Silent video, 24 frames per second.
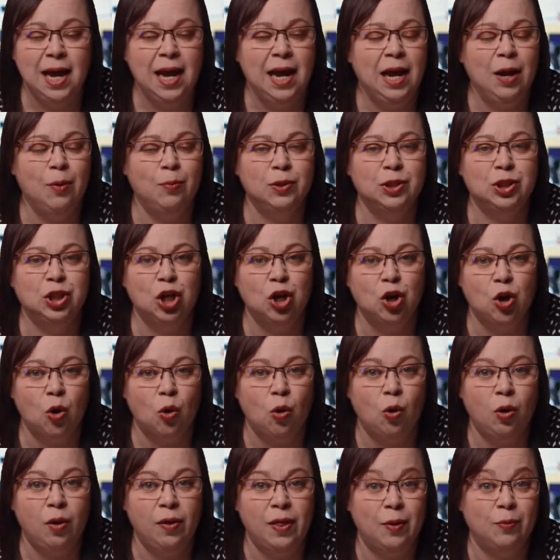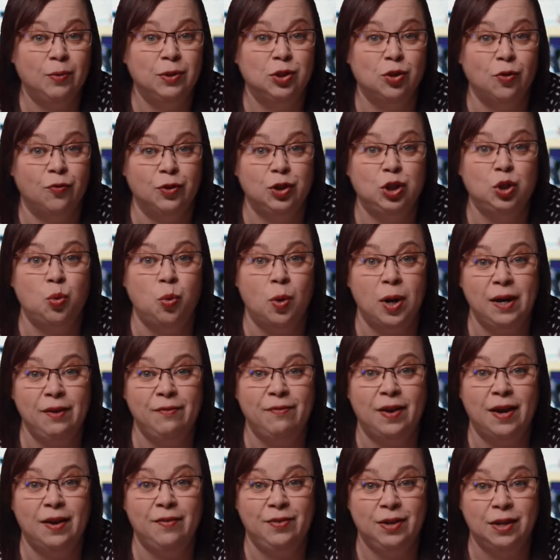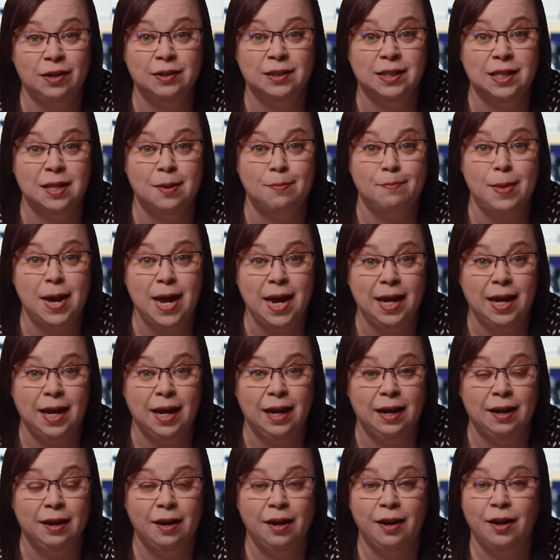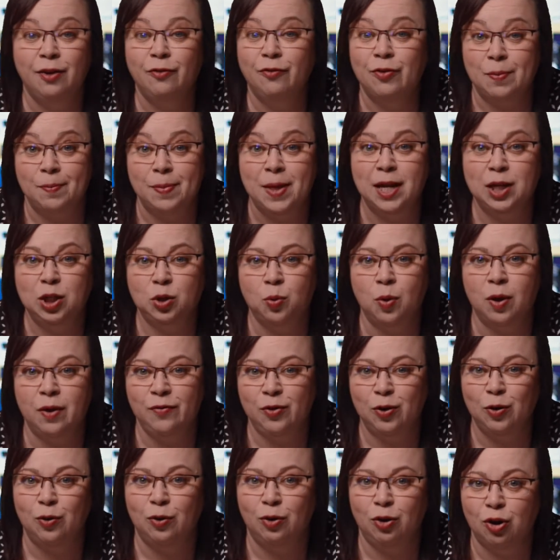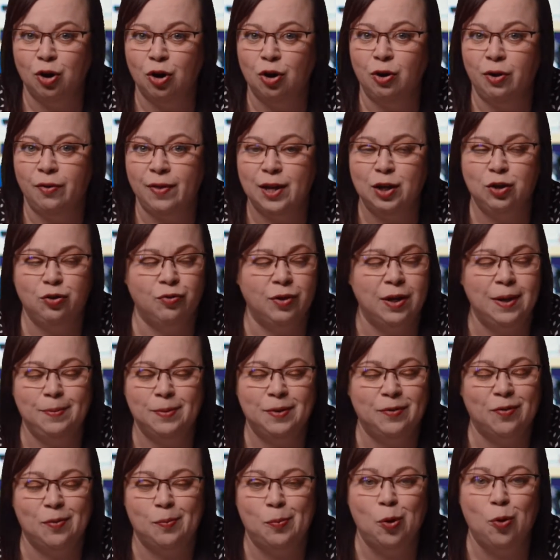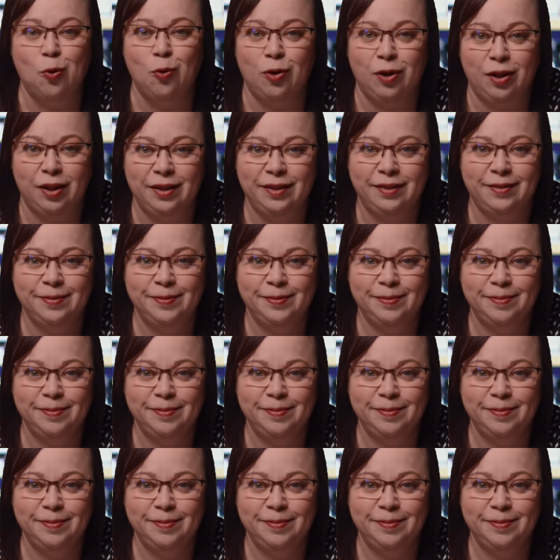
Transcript: It was a goal that was over 25 years in the making, from that 12-year-old girl that dreamed of a pool.